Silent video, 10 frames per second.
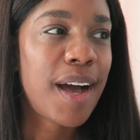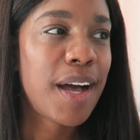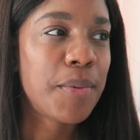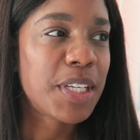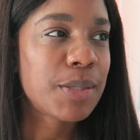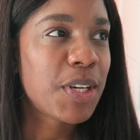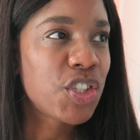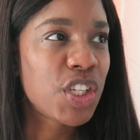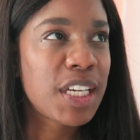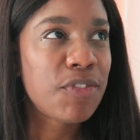um,
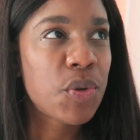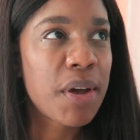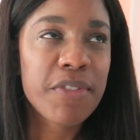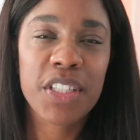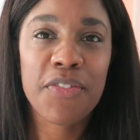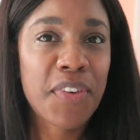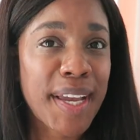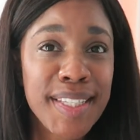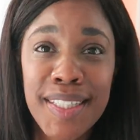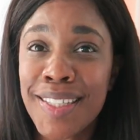especially if you have a
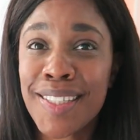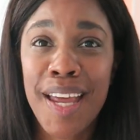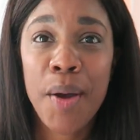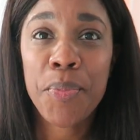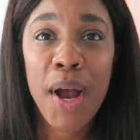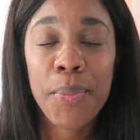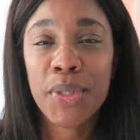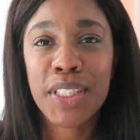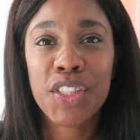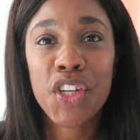device that's not
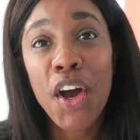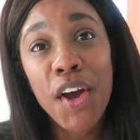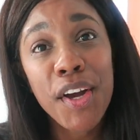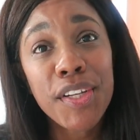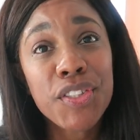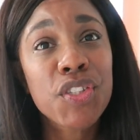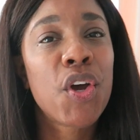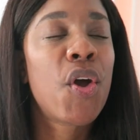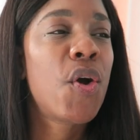properly charged